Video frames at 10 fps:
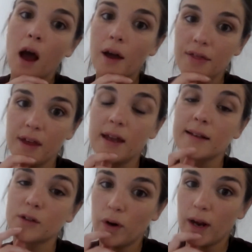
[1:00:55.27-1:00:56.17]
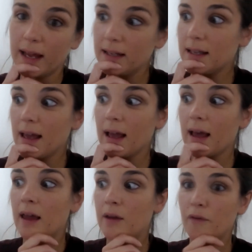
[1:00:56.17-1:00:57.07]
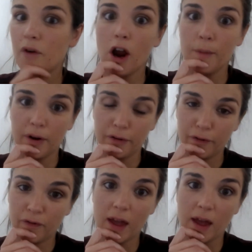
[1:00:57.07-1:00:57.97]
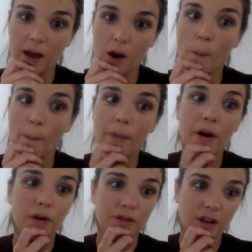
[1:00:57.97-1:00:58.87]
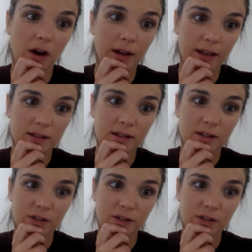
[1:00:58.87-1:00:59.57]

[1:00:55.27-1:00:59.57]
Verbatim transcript: I think it's creating an environment of fear on both sides.